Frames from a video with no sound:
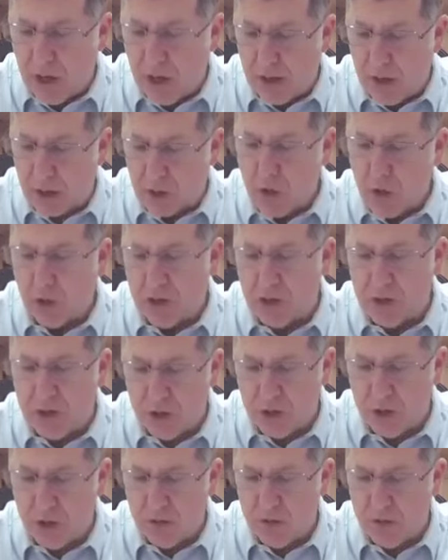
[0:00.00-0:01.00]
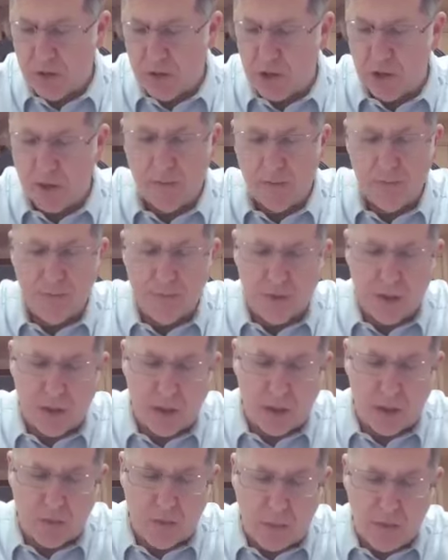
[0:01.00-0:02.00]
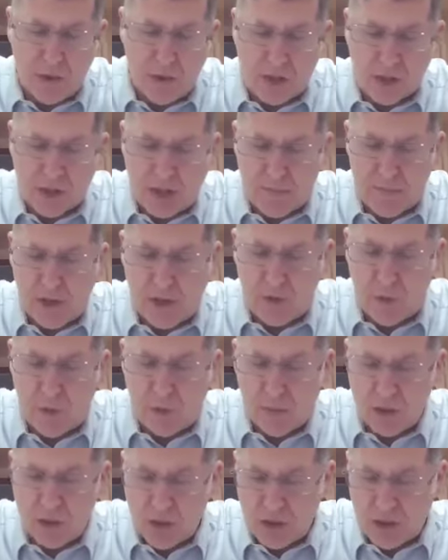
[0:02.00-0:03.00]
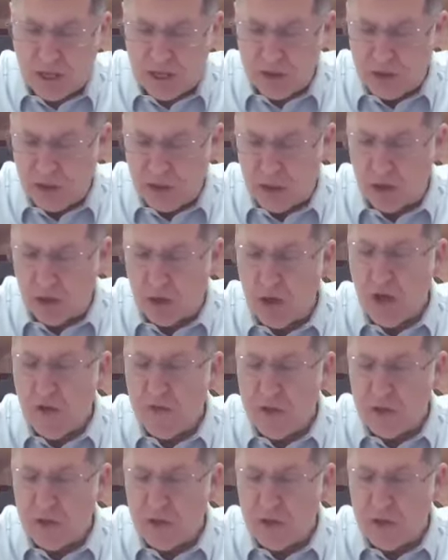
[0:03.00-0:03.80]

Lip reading: according to the Rabbi Nechemia and Rabbi Eliezer,